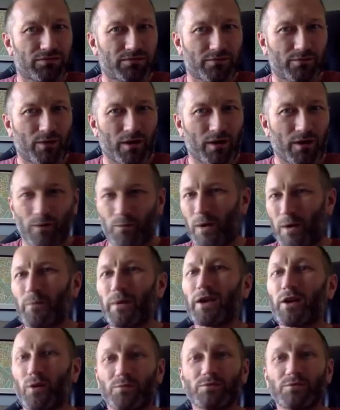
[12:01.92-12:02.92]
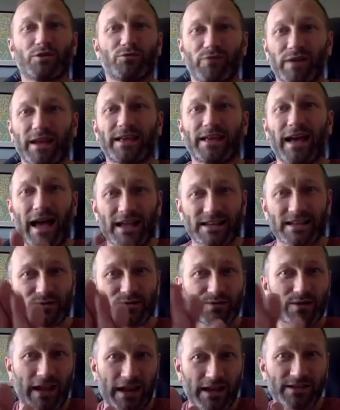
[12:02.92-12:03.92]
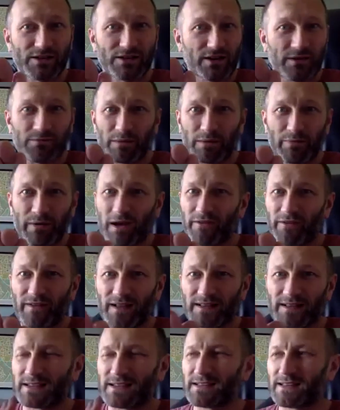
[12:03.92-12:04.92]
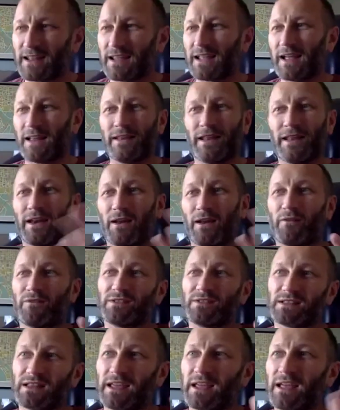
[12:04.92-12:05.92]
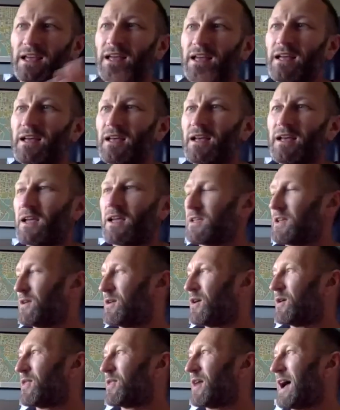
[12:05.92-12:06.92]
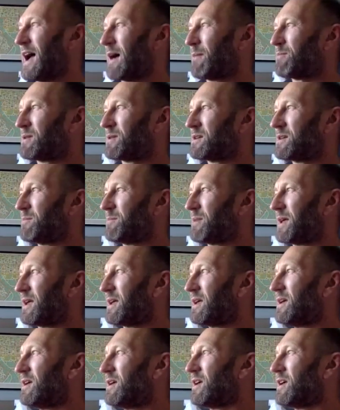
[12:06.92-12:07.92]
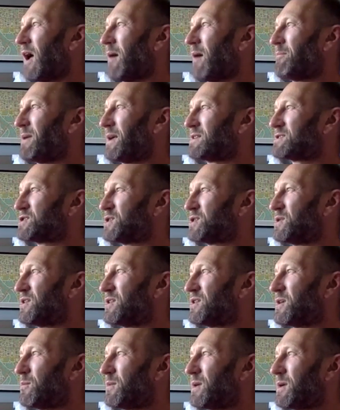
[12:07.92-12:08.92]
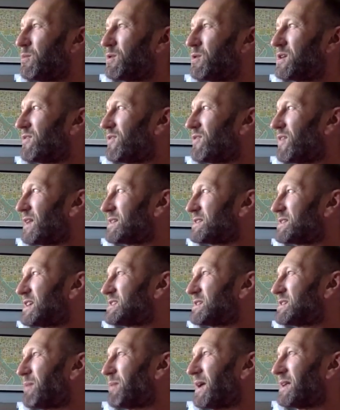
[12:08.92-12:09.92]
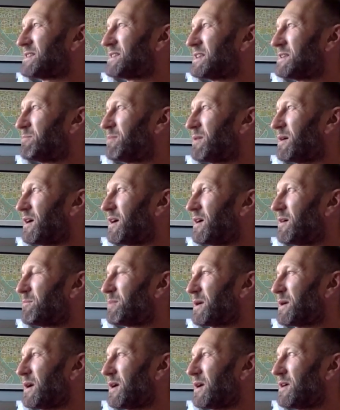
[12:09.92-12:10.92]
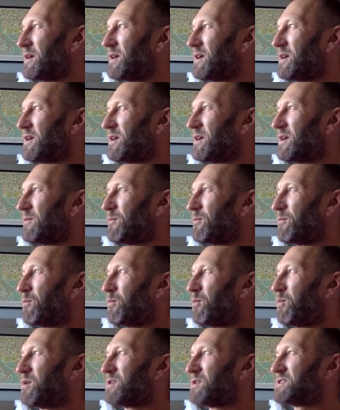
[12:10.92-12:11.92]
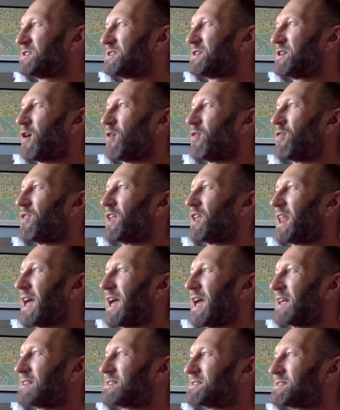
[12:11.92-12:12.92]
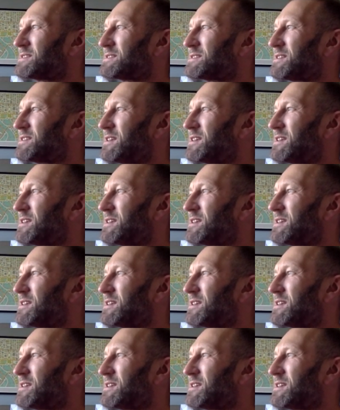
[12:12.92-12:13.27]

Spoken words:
when we come to recast, he's going to be perfect, isn't he? And then obviously, you know, that happened a bit sooner than we would have anticipated, but was nonetheless